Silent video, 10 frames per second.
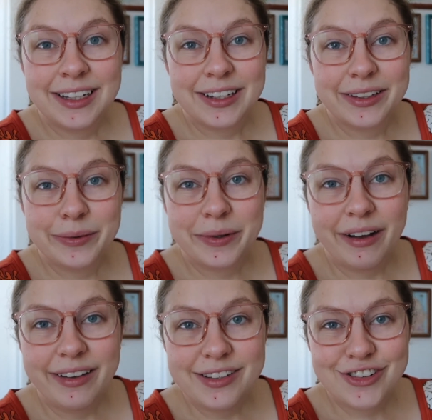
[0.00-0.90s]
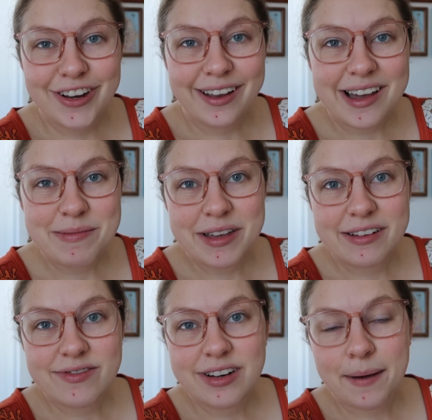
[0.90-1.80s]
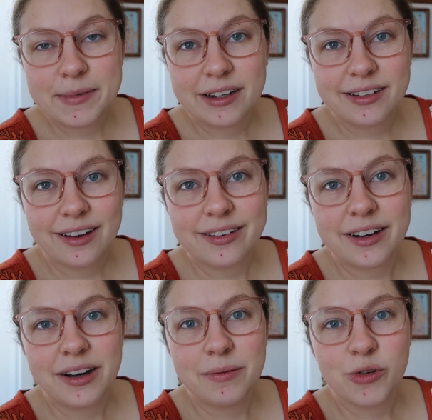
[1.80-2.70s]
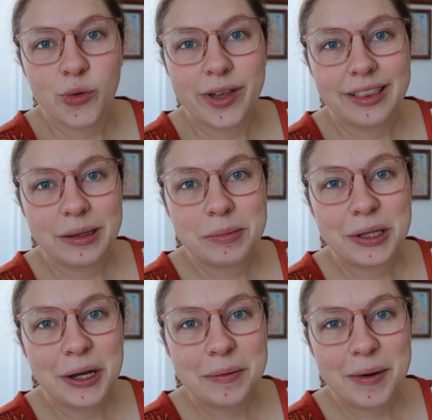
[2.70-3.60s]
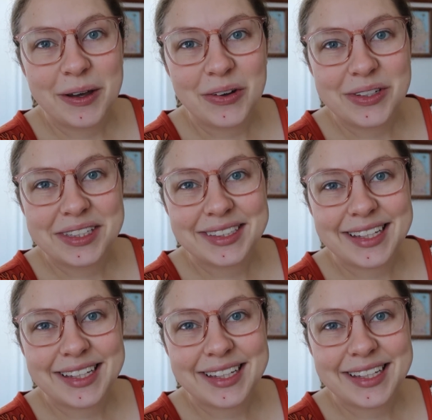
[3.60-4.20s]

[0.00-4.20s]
Otherwise, check out AmandaPhenomenon.com for weekly blog posts,